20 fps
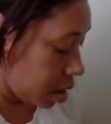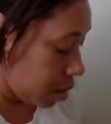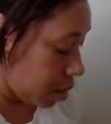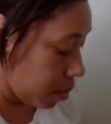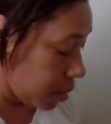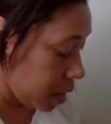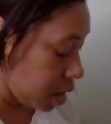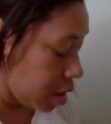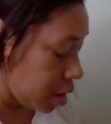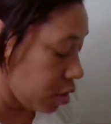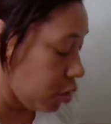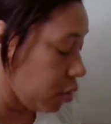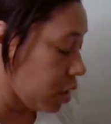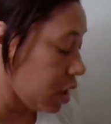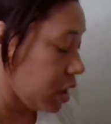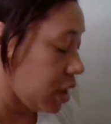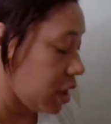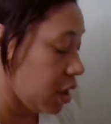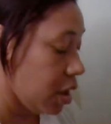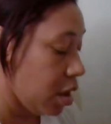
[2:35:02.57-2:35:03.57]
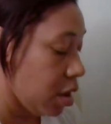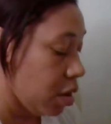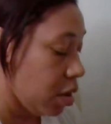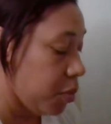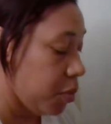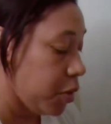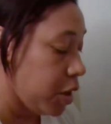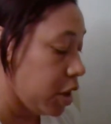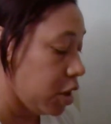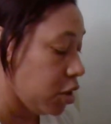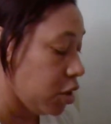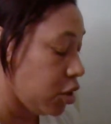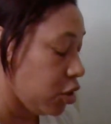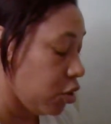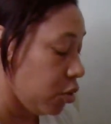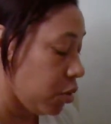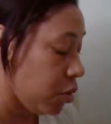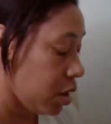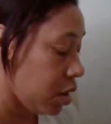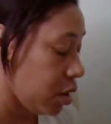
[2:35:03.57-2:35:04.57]
Because you get to put
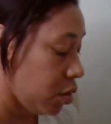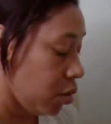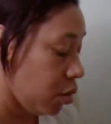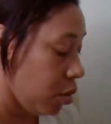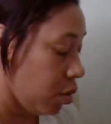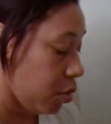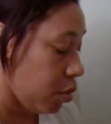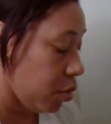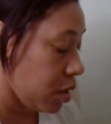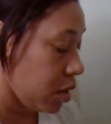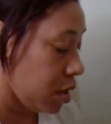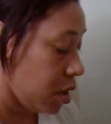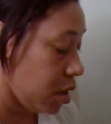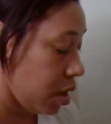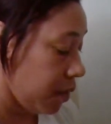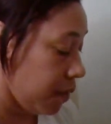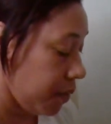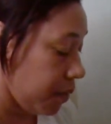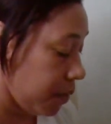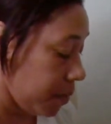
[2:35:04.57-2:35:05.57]
insurance on most stuff.